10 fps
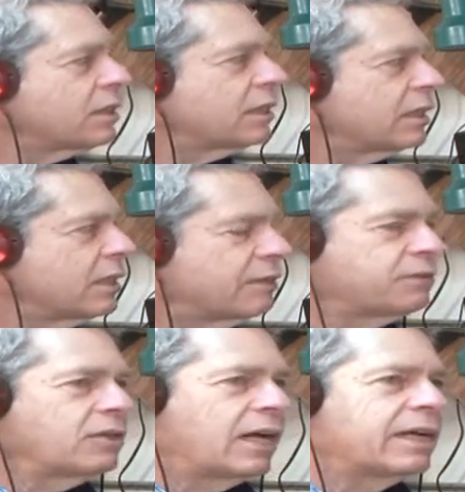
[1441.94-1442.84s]

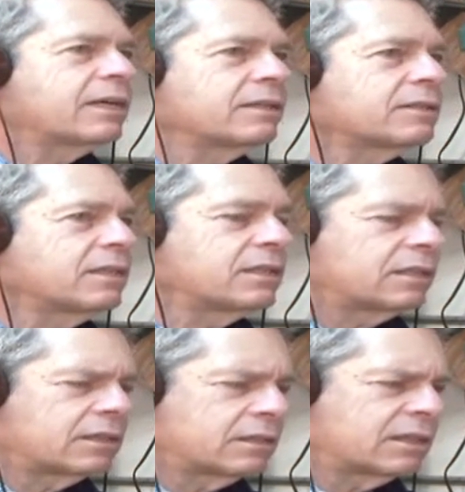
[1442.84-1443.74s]
if you like.
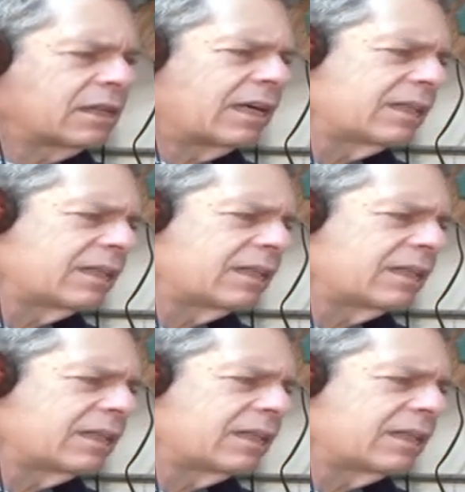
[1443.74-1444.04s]
They're not